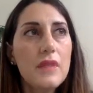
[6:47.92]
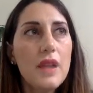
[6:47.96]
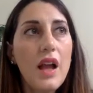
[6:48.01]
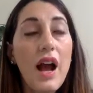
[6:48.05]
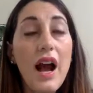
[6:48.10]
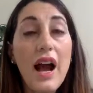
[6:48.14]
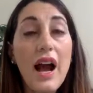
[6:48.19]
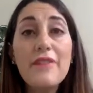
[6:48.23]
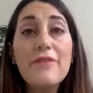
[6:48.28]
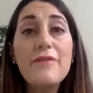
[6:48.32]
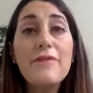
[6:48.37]

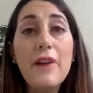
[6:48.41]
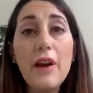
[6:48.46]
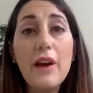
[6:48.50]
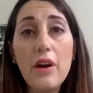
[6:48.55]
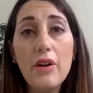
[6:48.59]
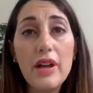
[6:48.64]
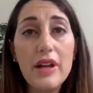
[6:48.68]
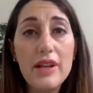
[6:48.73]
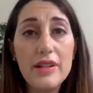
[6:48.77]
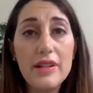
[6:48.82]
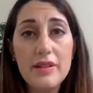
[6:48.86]
I
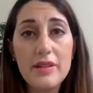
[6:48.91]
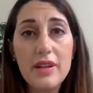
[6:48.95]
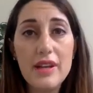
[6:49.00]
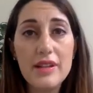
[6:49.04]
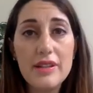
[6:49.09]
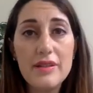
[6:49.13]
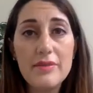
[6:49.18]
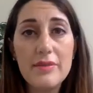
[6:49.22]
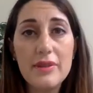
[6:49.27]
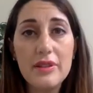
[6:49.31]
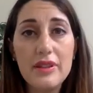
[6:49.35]
felt
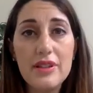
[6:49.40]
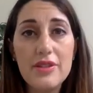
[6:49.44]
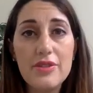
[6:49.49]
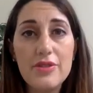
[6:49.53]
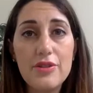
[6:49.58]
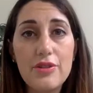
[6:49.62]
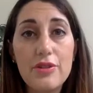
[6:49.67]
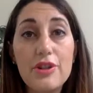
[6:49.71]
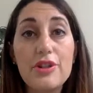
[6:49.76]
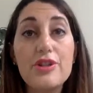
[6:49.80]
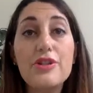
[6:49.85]
as a Middle
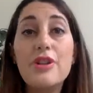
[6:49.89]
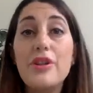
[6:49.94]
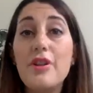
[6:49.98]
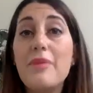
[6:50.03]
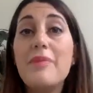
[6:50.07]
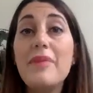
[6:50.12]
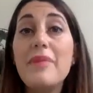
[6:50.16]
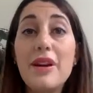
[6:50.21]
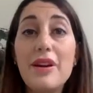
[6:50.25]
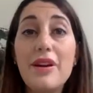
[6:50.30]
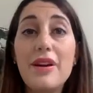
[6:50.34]
Eastern Christian
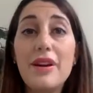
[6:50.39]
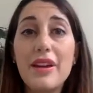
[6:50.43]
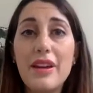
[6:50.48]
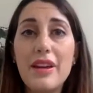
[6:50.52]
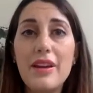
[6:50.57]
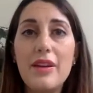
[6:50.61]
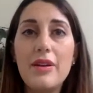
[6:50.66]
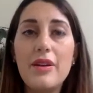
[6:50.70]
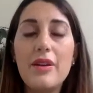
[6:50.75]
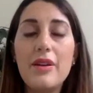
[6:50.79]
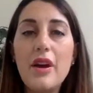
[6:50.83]

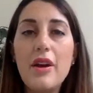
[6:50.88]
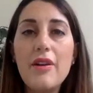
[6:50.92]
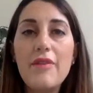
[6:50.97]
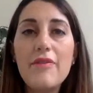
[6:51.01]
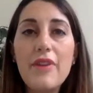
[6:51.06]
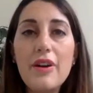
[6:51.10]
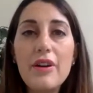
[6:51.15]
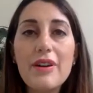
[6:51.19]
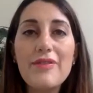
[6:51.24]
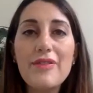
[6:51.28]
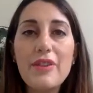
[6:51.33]
American
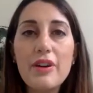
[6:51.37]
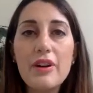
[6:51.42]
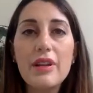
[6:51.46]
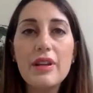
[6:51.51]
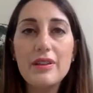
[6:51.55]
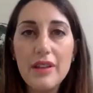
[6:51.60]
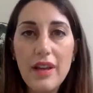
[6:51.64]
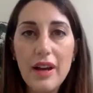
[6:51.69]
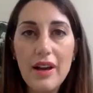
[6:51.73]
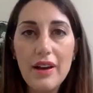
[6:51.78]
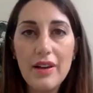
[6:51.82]
very, very
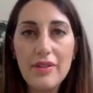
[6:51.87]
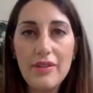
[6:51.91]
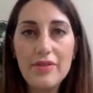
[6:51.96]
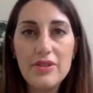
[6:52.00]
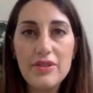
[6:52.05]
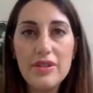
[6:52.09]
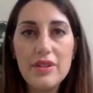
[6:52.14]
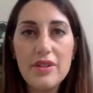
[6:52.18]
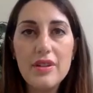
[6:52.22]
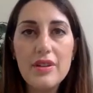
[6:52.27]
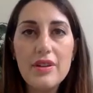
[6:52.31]

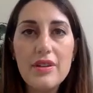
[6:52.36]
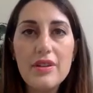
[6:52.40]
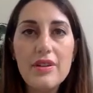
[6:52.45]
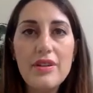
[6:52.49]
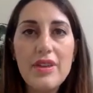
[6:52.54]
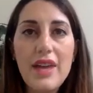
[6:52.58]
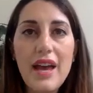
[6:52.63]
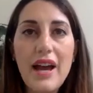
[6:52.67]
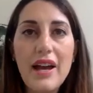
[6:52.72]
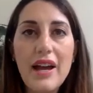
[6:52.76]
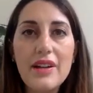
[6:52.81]
loved
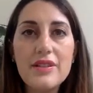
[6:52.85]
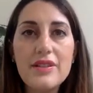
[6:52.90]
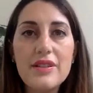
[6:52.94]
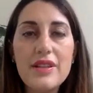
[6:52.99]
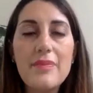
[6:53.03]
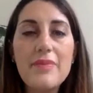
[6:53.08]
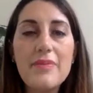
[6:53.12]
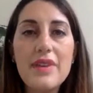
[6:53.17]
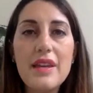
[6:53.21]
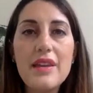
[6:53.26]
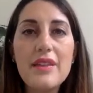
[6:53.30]
that
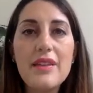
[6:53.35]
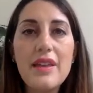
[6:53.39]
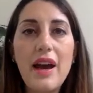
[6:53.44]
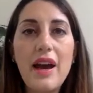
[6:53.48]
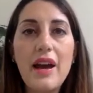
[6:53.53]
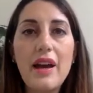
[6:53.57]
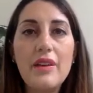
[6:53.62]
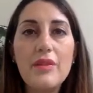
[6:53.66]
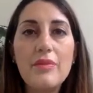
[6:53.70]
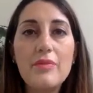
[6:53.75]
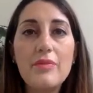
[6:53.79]
something
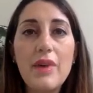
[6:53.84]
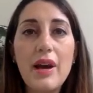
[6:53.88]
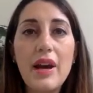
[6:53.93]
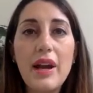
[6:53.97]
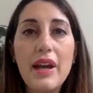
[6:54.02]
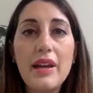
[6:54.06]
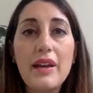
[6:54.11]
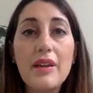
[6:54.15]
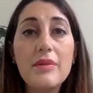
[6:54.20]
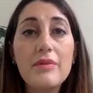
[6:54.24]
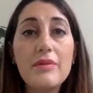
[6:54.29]
that
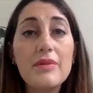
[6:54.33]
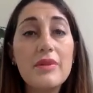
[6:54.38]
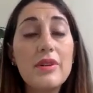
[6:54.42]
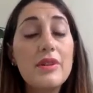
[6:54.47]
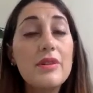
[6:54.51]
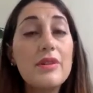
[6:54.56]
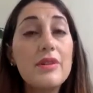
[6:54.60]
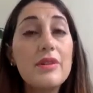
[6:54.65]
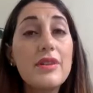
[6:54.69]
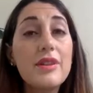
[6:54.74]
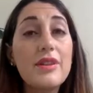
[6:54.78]

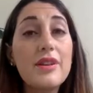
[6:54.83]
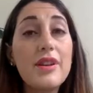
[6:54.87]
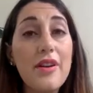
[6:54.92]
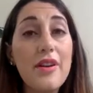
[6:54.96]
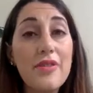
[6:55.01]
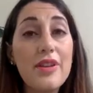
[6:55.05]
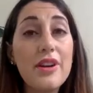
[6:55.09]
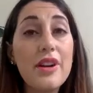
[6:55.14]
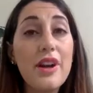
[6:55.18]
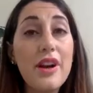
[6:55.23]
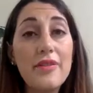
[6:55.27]

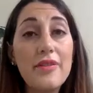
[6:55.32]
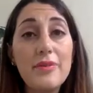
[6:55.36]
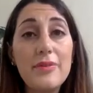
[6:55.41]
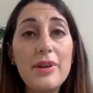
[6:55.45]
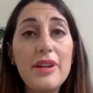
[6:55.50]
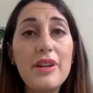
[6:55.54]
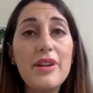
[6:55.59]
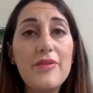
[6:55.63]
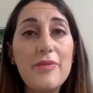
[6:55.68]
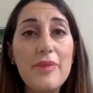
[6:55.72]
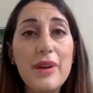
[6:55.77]
the
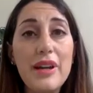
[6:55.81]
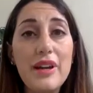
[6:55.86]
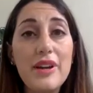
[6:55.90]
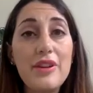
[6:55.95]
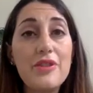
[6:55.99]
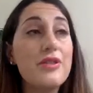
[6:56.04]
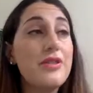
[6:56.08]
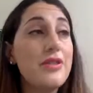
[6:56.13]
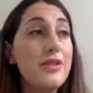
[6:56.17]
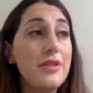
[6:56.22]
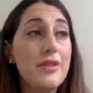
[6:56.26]
government of my
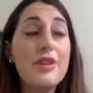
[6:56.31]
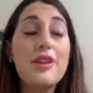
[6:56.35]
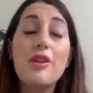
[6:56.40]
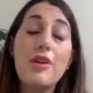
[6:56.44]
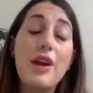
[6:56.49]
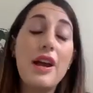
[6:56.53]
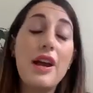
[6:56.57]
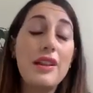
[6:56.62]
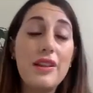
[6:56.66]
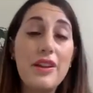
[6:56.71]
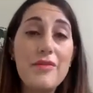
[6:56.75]
country,
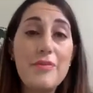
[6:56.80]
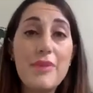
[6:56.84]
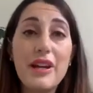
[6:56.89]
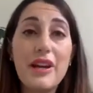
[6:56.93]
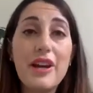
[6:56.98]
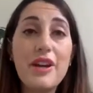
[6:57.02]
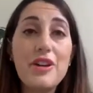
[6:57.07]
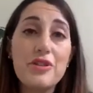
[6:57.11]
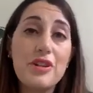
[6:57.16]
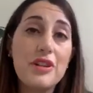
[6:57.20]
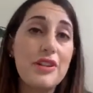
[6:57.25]
I love my
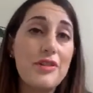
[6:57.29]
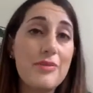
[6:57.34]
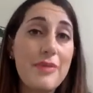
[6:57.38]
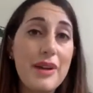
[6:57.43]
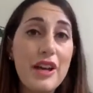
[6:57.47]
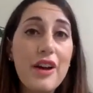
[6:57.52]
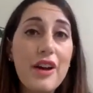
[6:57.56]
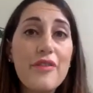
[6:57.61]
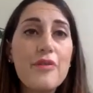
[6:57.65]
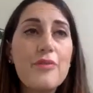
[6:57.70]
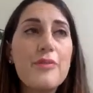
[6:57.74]
country, I love my
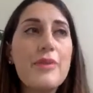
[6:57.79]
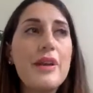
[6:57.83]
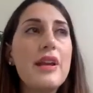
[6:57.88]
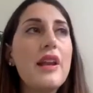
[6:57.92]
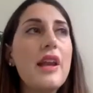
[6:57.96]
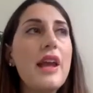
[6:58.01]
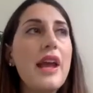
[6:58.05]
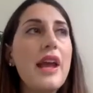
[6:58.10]
government,